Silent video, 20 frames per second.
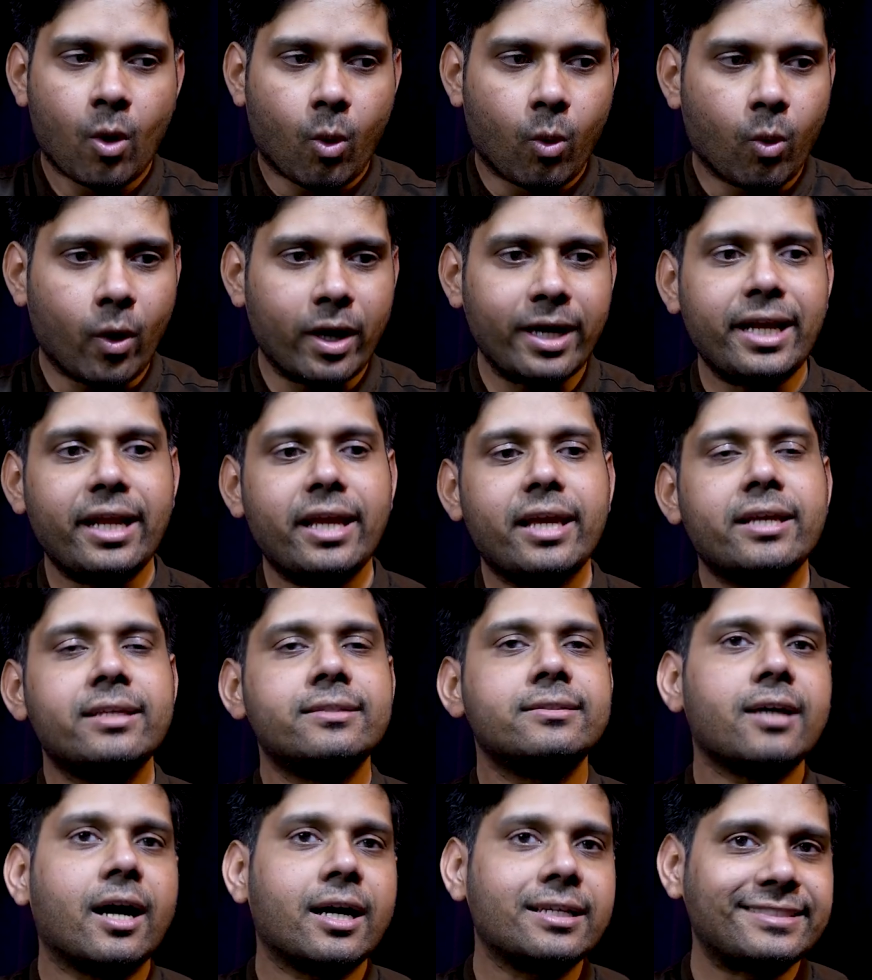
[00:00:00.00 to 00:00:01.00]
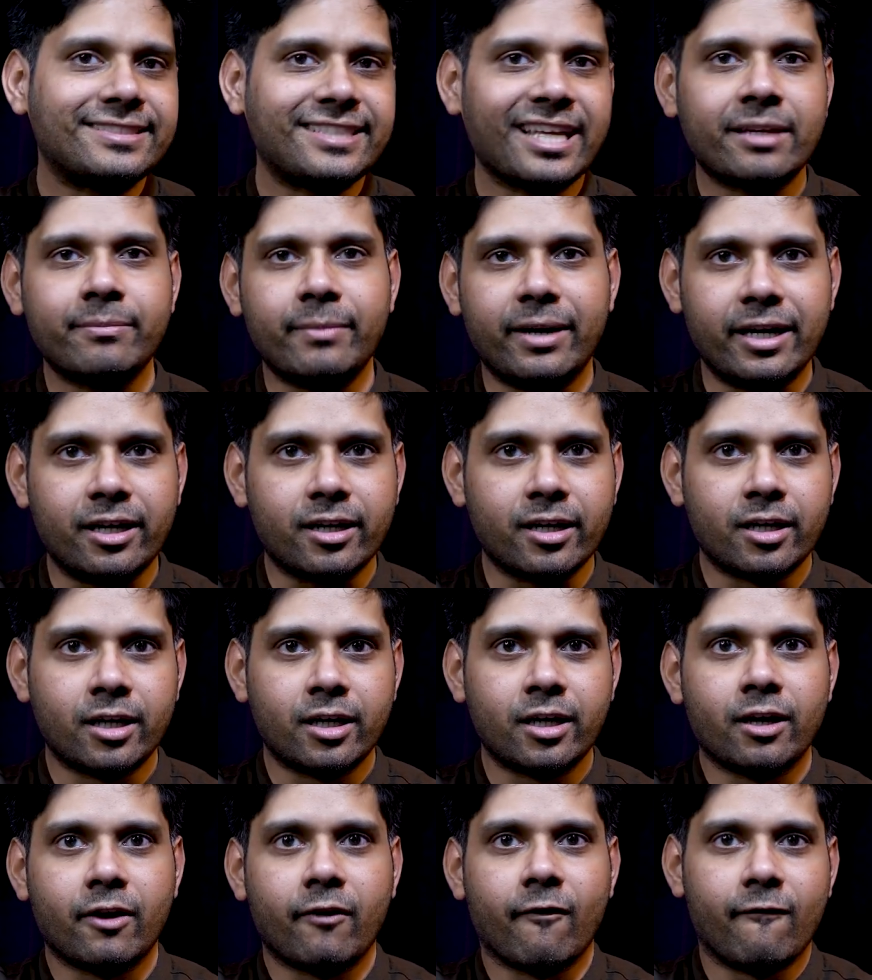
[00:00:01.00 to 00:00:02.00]
One is a segment
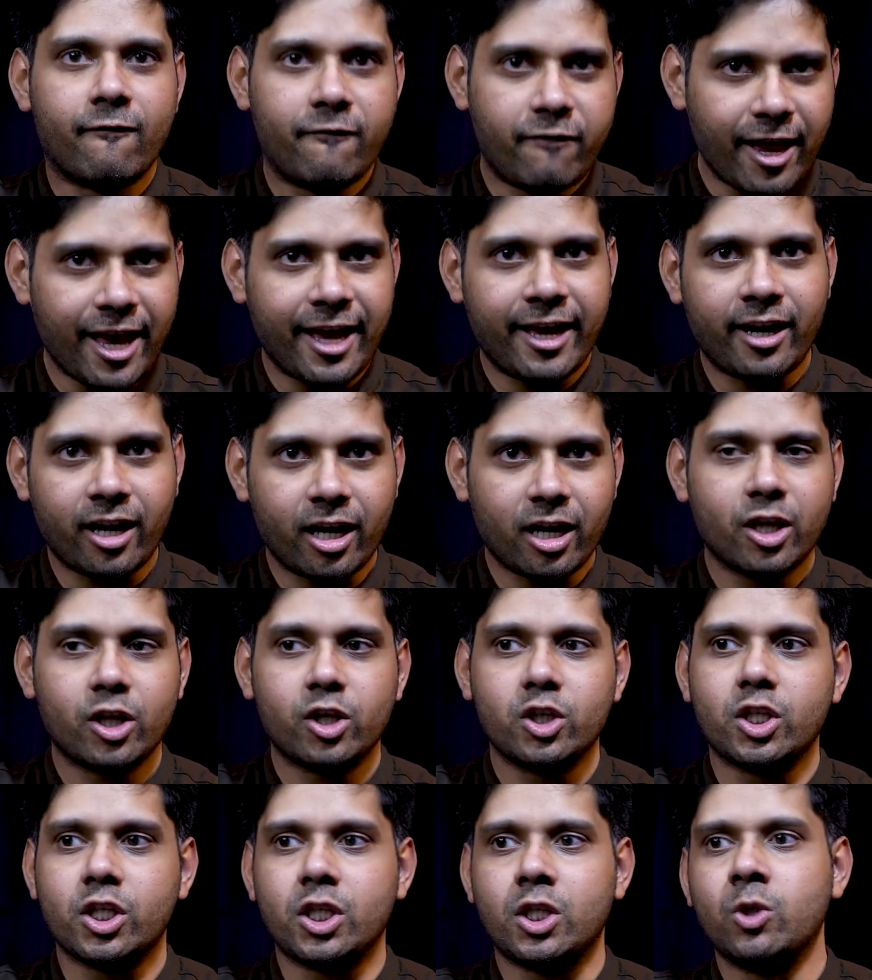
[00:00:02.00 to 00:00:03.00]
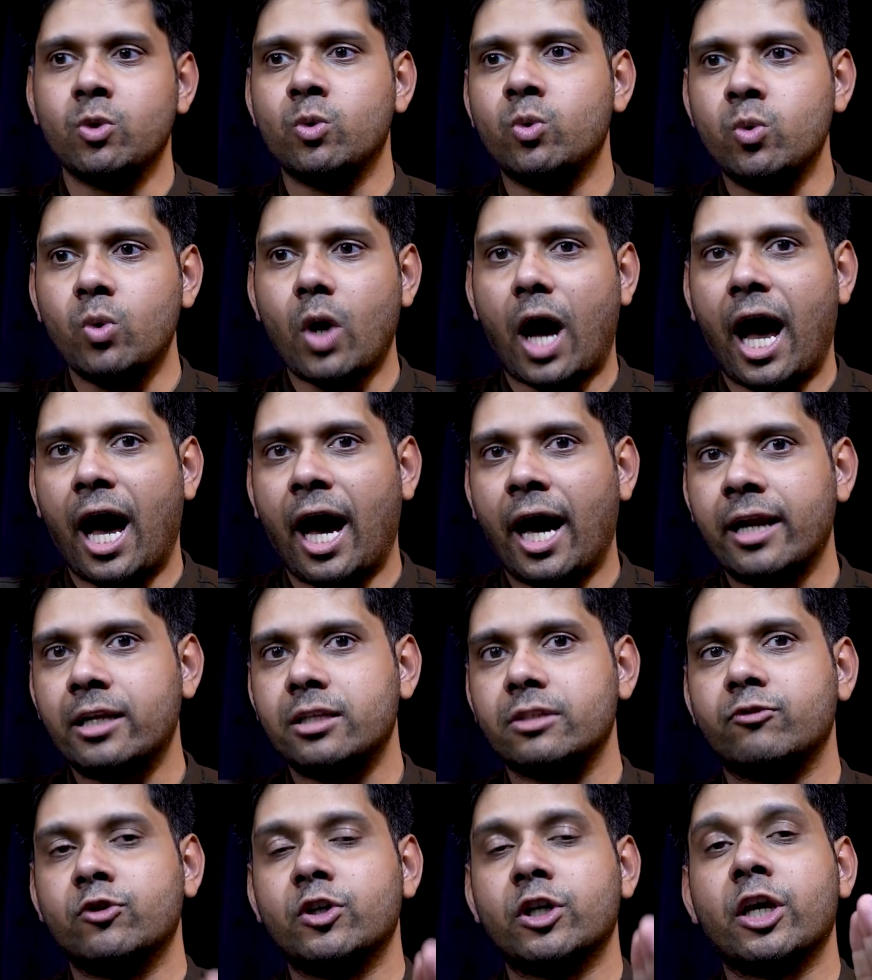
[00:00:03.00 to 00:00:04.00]
where you are
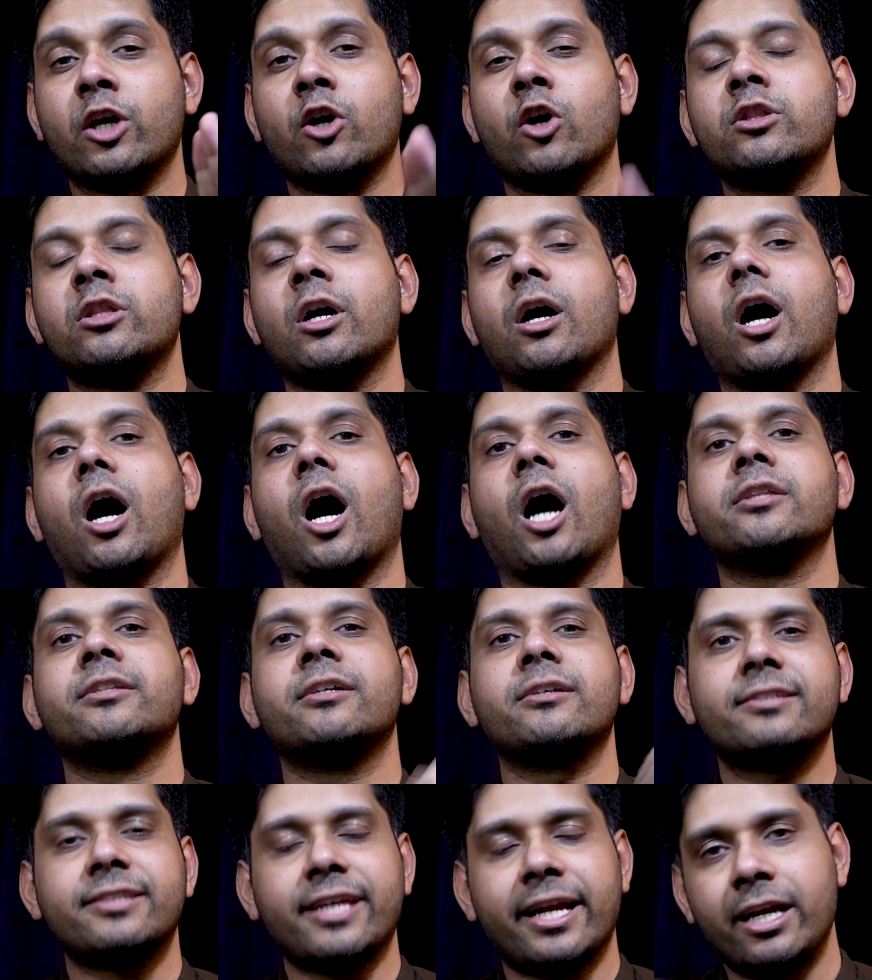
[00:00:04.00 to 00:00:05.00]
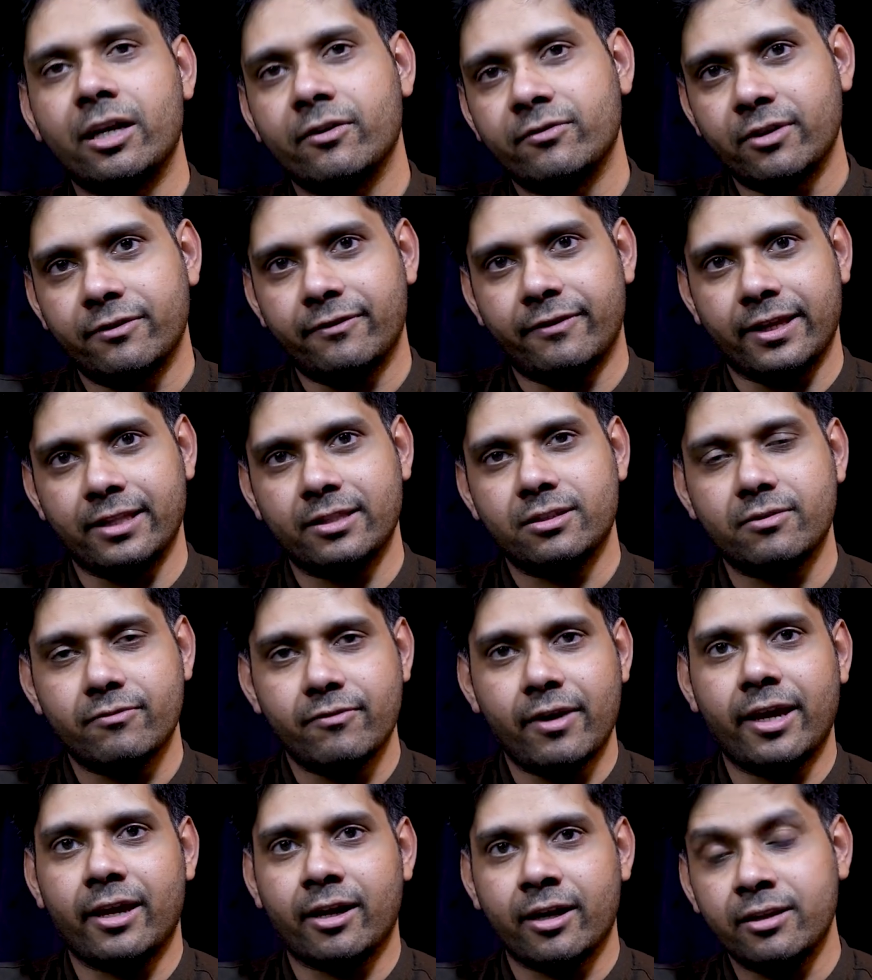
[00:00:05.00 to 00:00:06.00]
working on the other side of the fence,
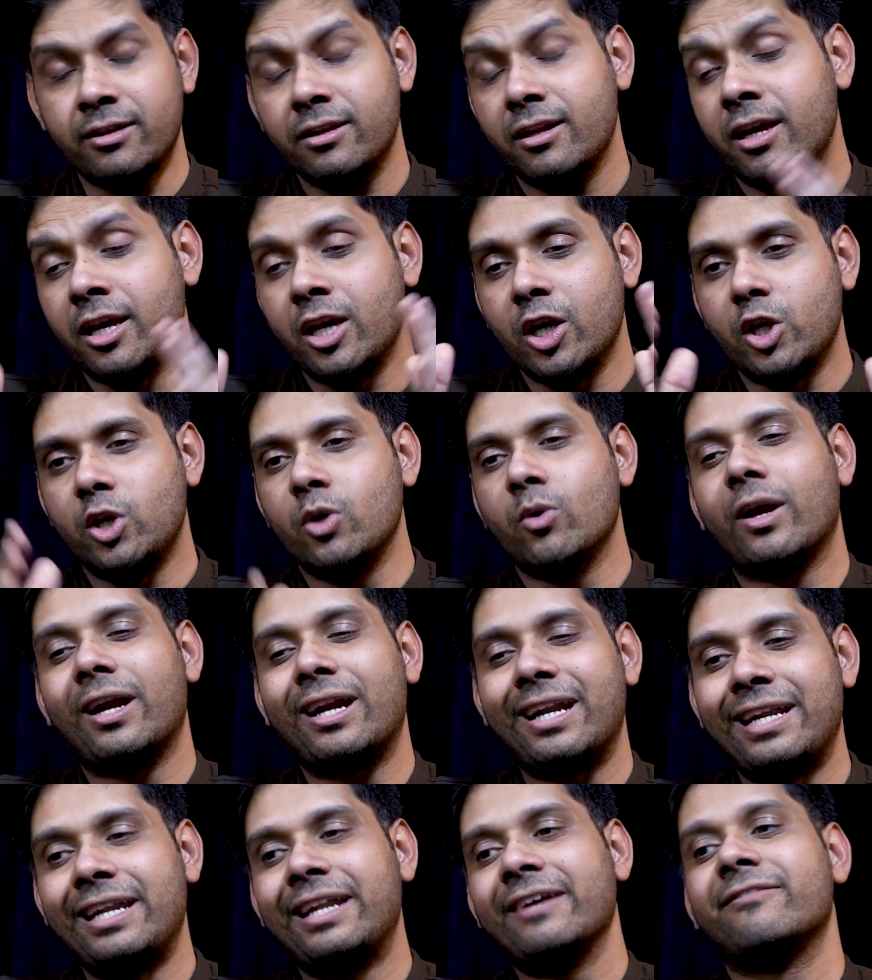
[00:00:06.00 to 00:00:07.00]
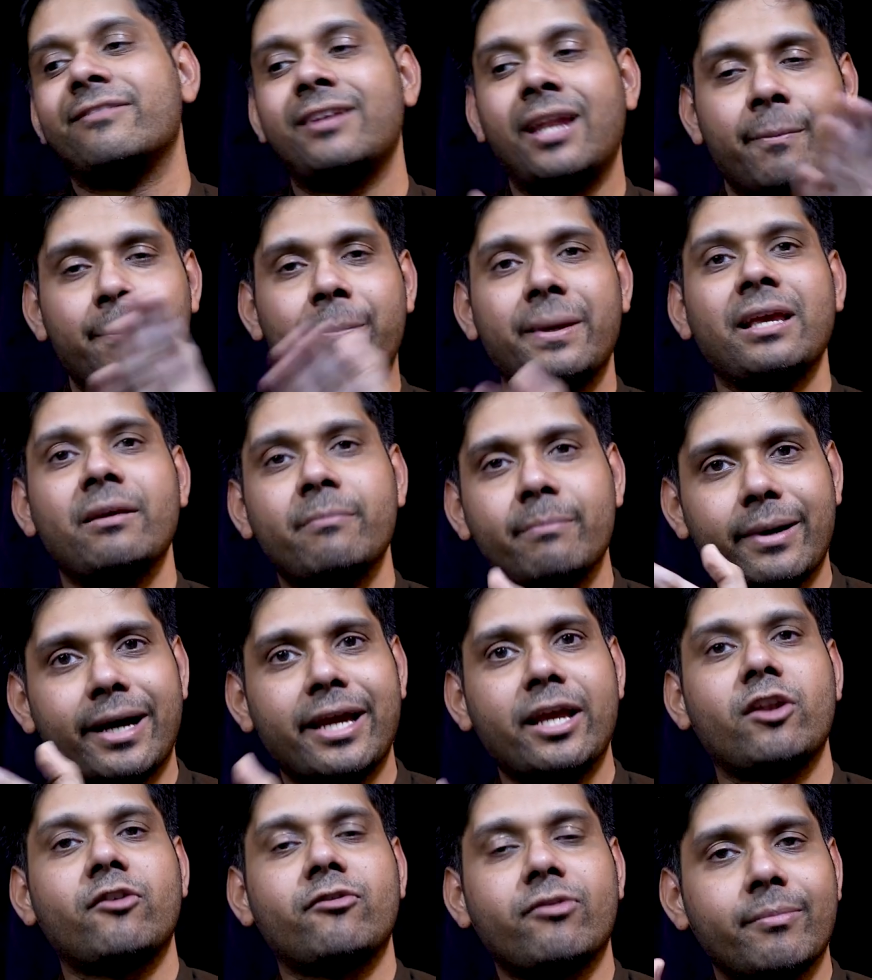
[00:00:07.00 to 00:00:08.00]
wherein you are developing
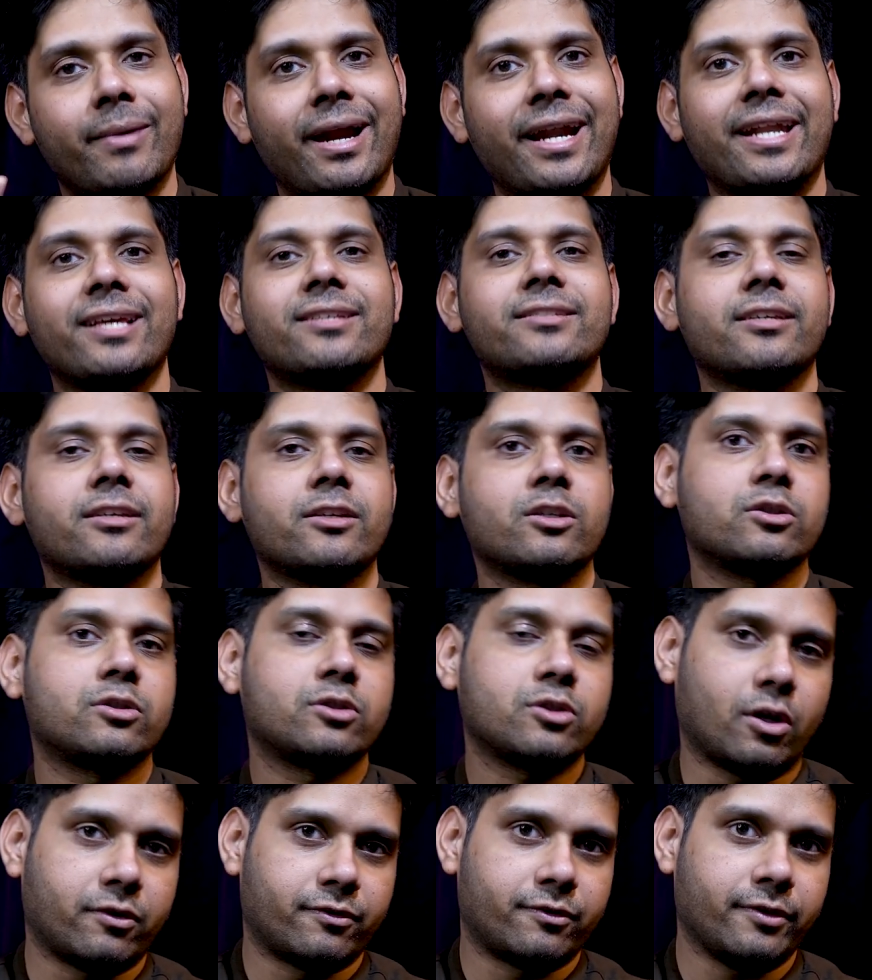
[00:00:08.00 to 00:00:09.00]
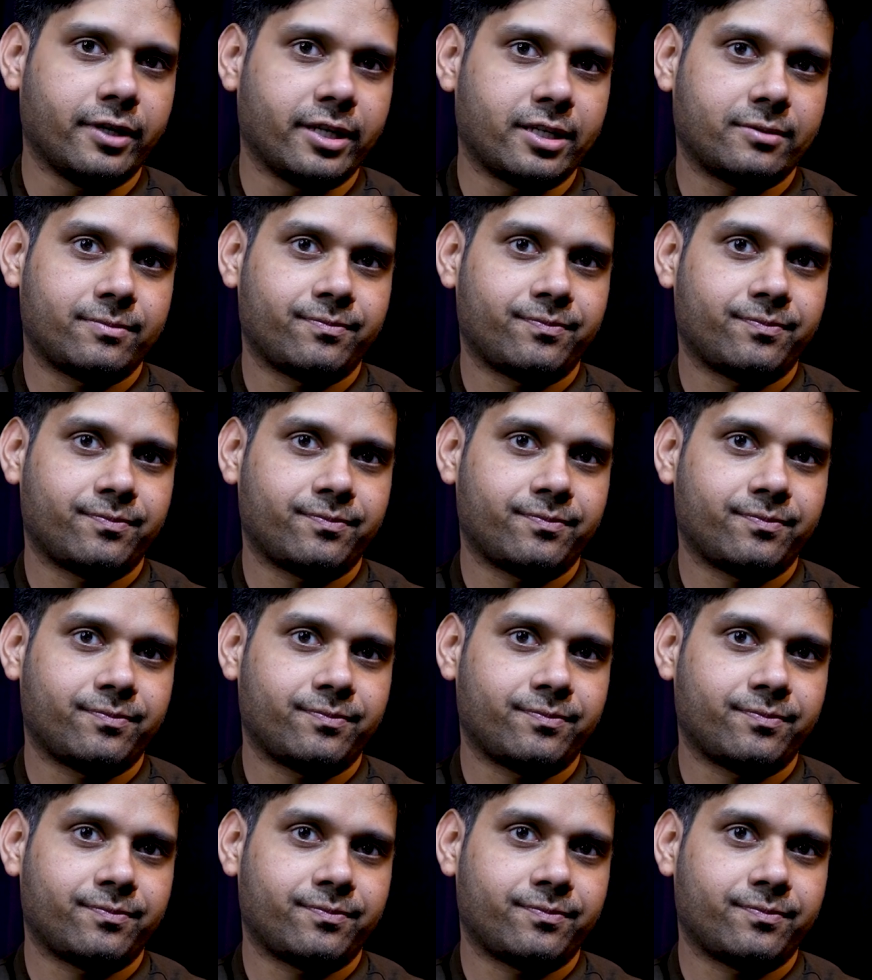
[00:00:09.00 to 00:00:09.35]
bioinformatics software.